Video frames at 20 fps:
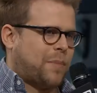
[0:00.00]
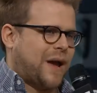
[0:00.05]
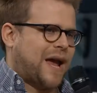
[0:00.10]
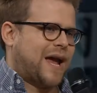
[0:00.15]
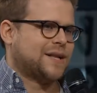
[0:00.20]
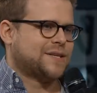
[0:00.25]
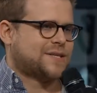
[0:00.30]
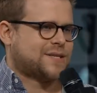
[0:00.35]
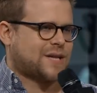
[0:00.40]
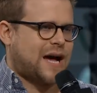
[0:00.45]

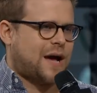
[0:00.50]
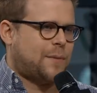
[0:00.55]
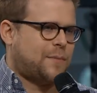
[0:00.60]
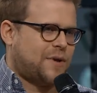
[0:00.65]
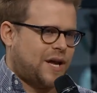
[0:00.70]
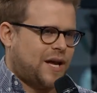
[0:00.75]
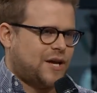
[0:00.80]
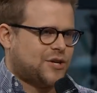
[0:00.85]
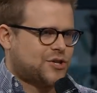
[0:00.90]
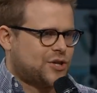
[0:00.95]
pants
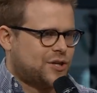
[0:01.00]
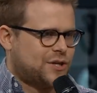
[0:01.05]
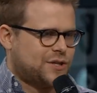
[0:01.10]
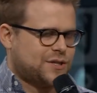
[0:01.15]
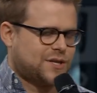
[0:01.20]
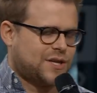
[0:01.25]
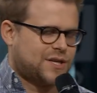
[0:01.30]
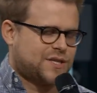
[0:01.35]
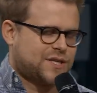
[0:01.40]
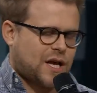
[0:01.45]

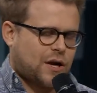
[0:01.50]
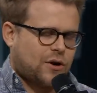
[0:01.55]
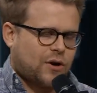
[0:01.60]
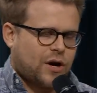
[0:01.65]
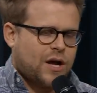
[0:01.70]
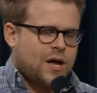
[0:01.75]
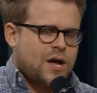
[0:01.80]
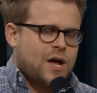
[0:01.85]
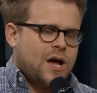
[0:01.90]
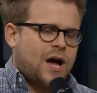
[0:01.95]
combinations, et cetera.